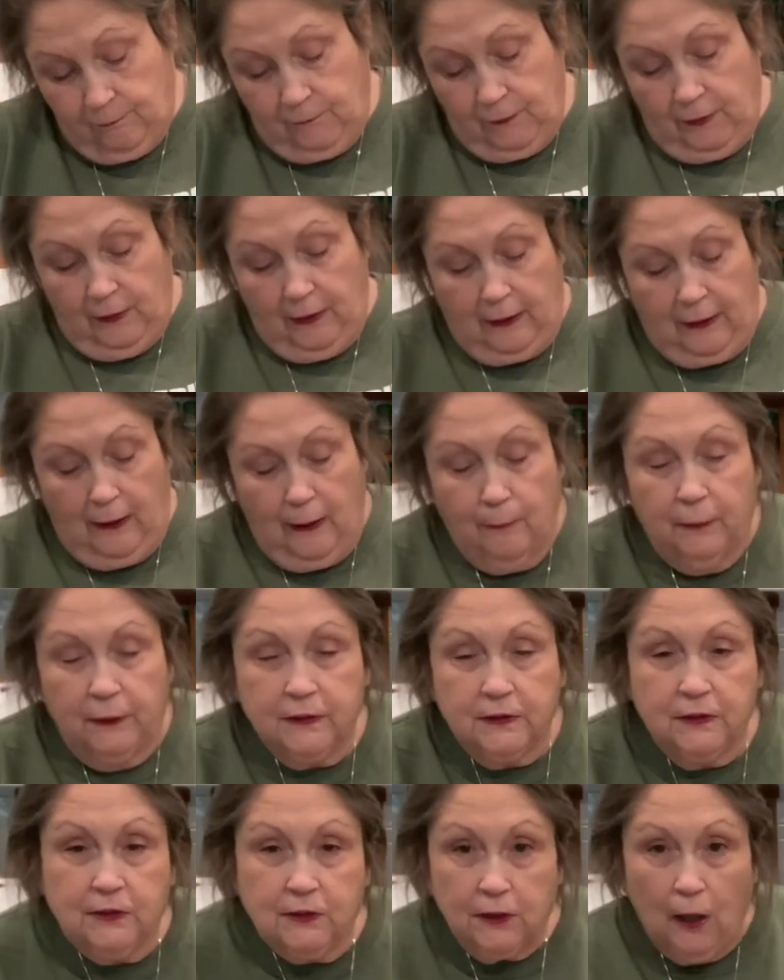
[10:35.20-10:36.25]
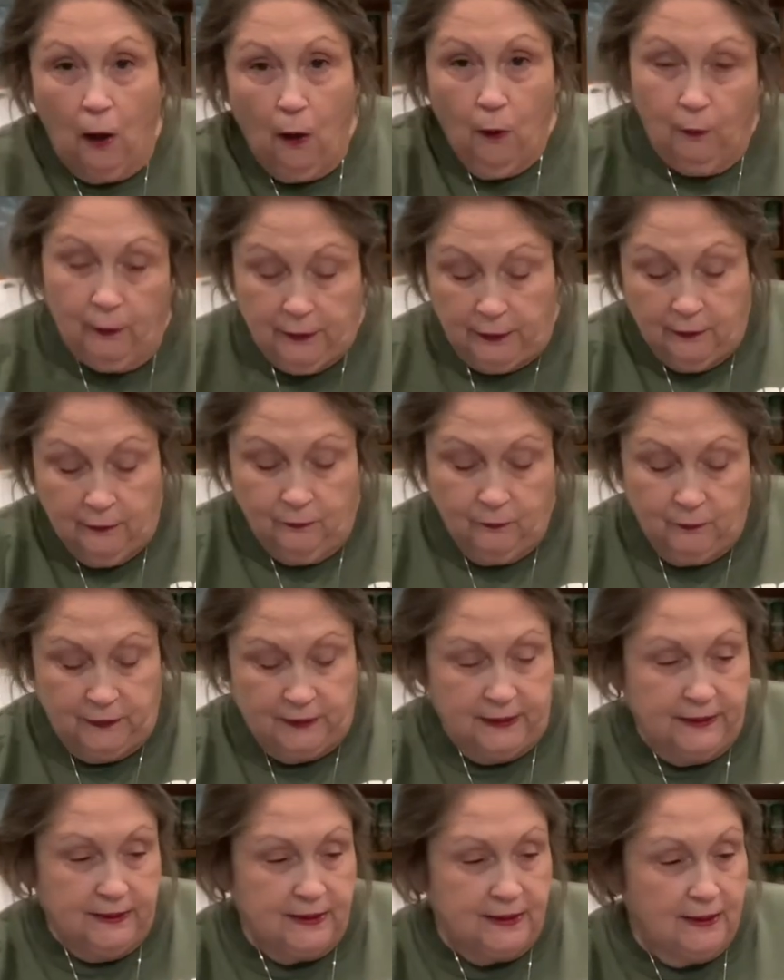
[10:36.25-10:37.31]
Like I'm a sawing with
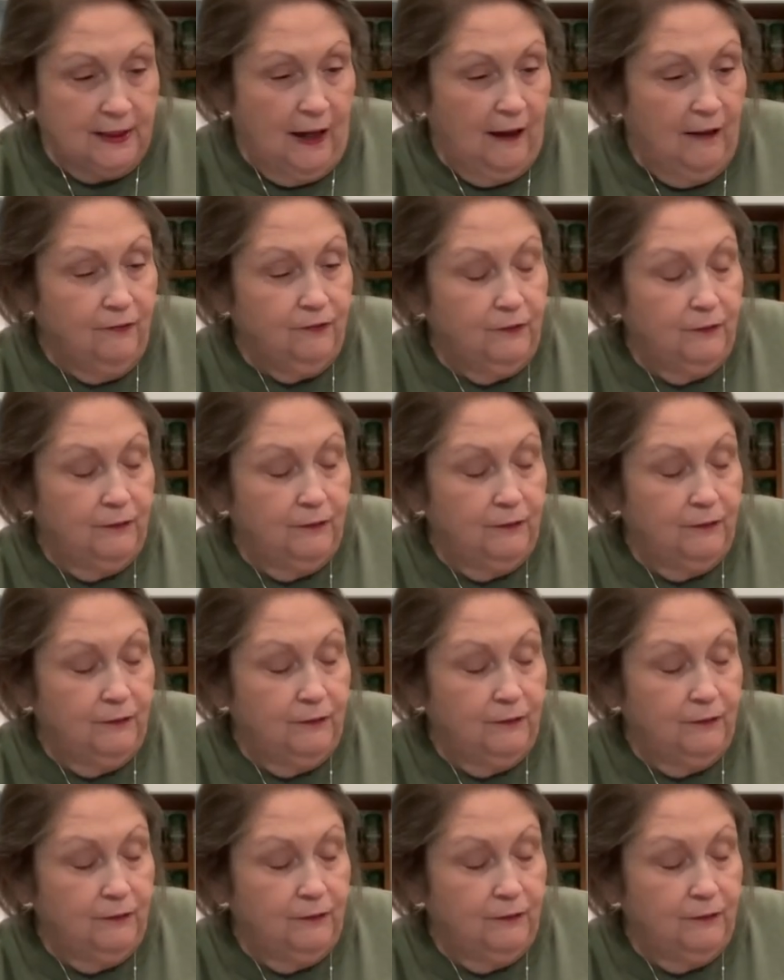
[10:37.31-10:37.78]
this knife.